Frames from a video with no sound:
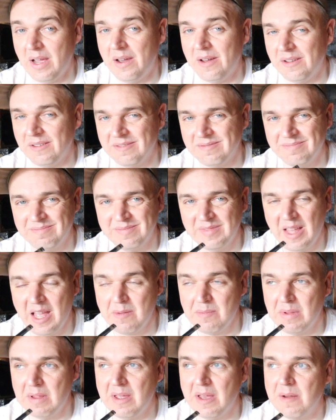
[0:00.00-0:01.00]
well,
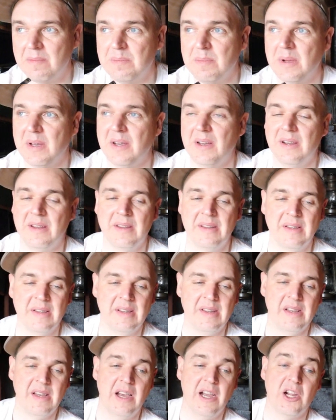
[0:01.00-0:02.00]
I'd be up uh,
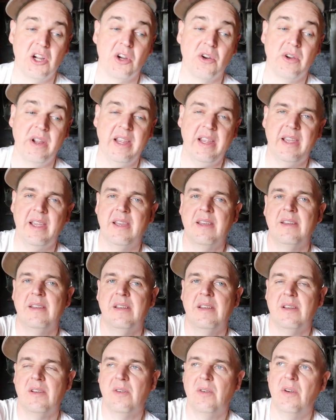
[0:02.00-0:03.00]
a creek
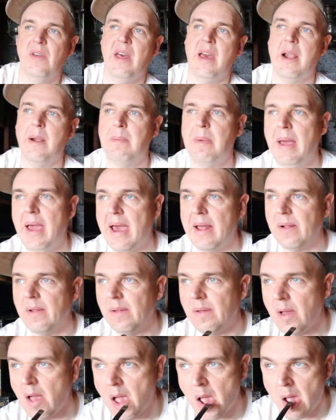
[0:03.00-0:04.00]
without a paddle.